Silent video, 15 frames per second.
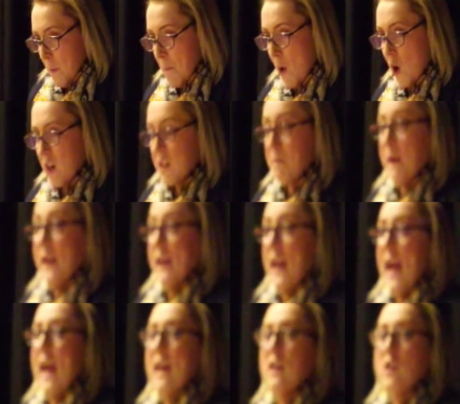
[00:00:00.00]
Martin's being
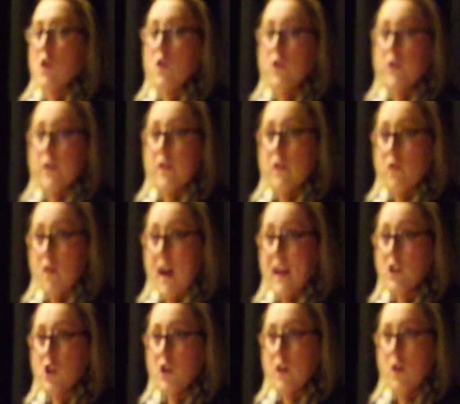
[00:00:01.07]
held under the
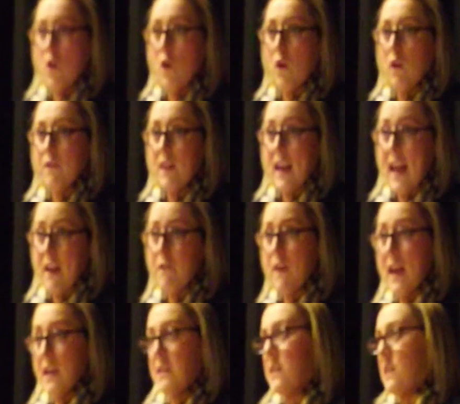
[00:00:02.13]
direction of the Life
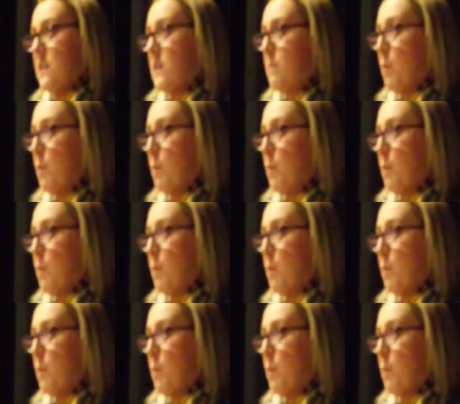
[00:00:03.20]
Licence